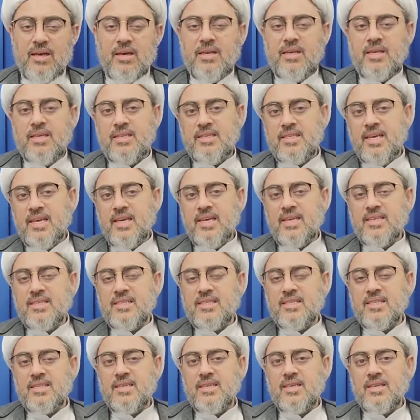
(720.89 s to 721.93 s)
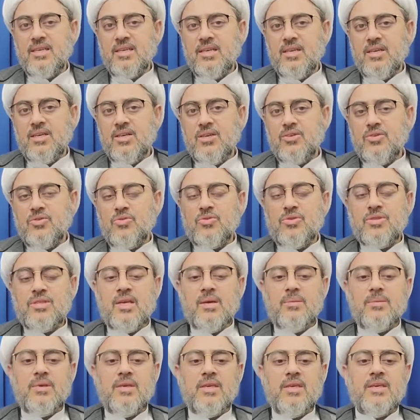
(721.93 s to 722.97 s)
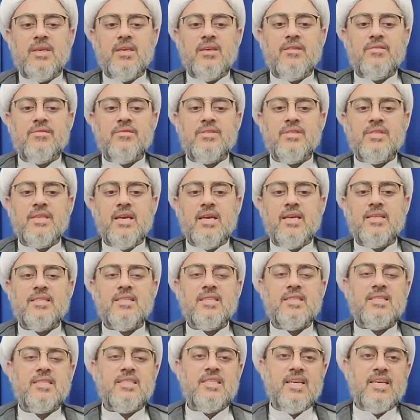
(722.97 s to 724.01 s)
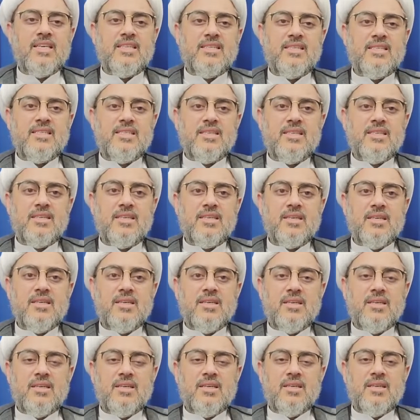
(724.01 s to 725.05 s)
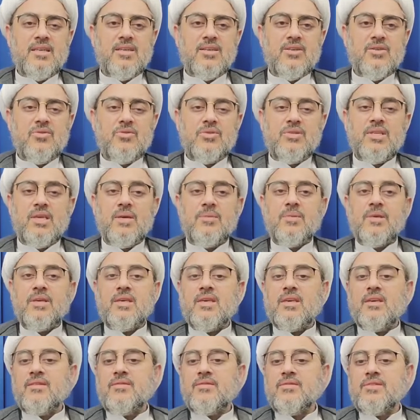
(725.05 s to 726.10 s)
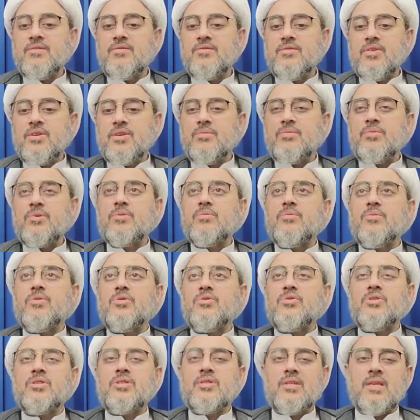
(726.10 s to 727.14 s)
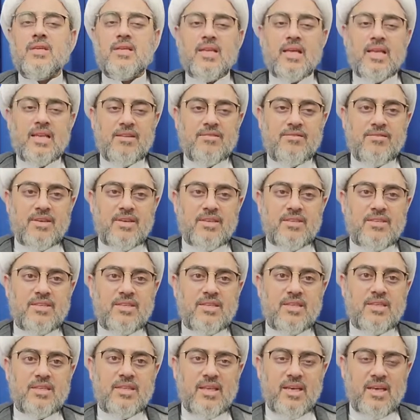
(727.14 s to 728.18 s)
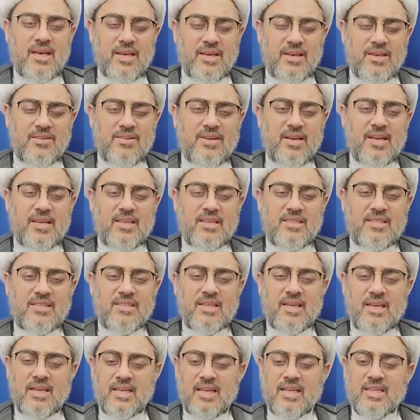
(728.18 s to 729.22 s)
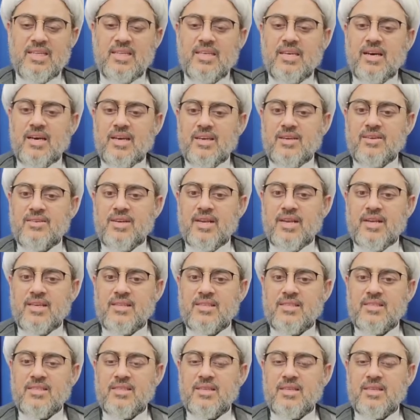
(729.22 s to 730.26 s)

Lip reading: He takes. To some He gives as a test, to some He gives for a promotion and elevation in the higher ranks and getting higher ranks.